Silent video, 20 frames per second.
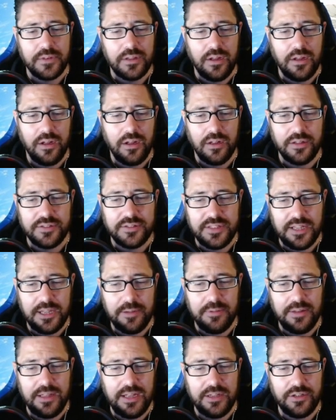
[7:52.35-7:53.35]
On top
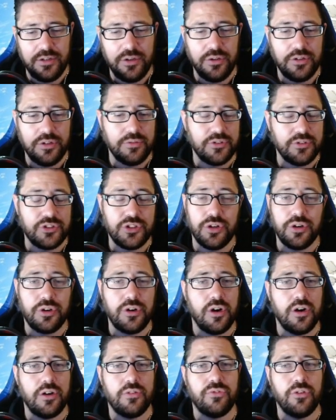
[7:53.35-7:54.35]
of that, you know, you can return a
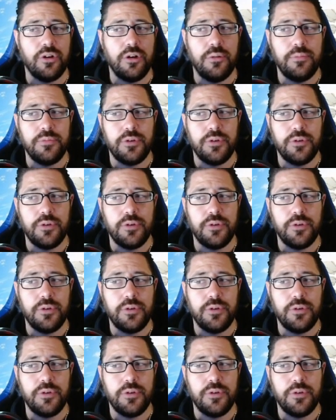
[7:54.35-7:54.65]
card from